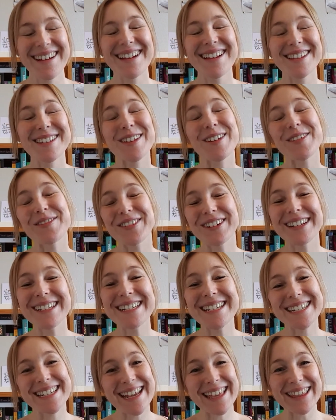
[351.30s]
So I wanted
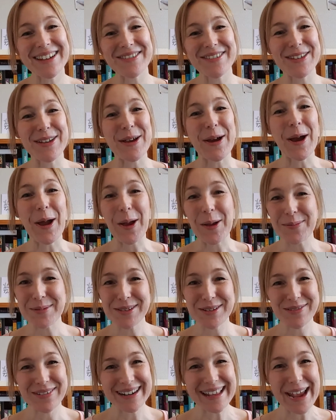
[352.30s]
to share that with you. I hope
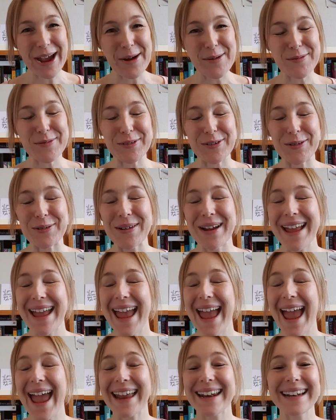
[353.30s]
it's really helpful.
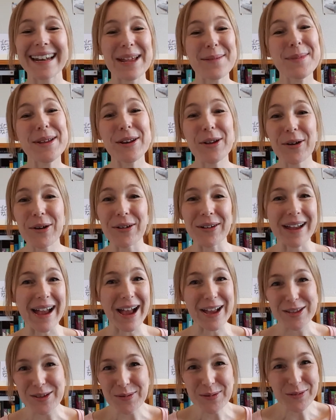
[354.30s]
And let me know,
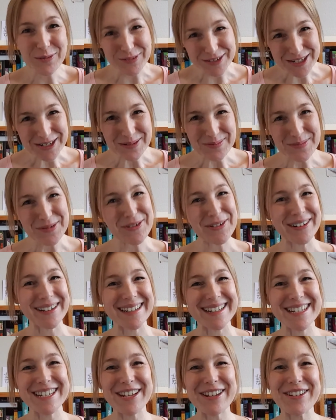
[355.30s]
are you a vision
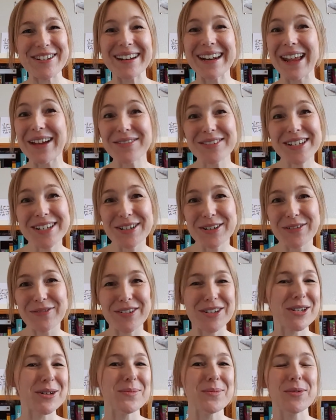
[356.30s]
boarder? Do you love to do
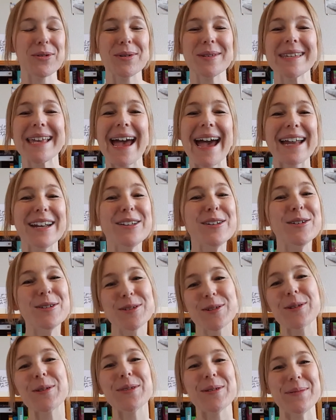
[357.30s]
vision boards? How do you
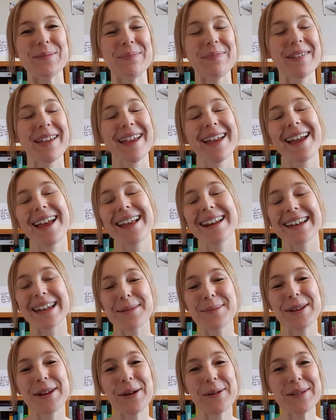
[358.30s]
do them? Let
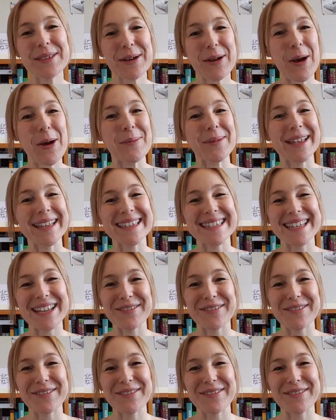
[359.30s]
me know in the comments.